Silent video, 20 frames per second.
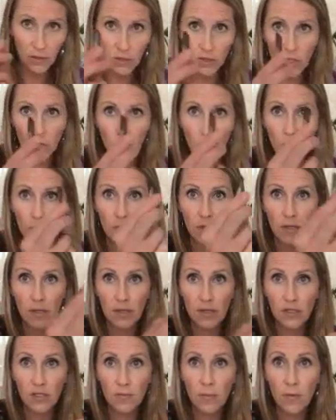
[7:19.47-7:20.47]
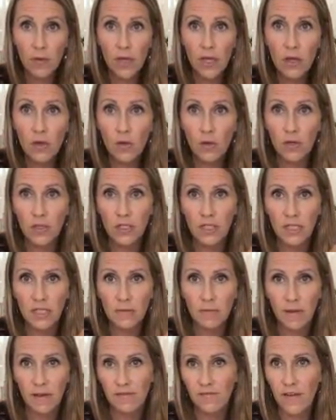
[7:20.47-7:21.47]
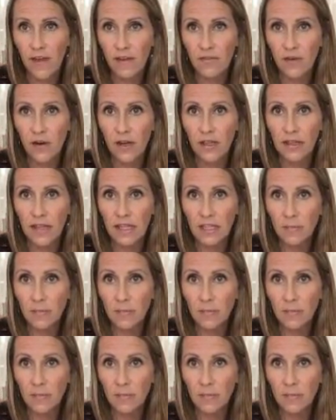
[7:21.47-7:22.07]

So smoky quartz is my favorite.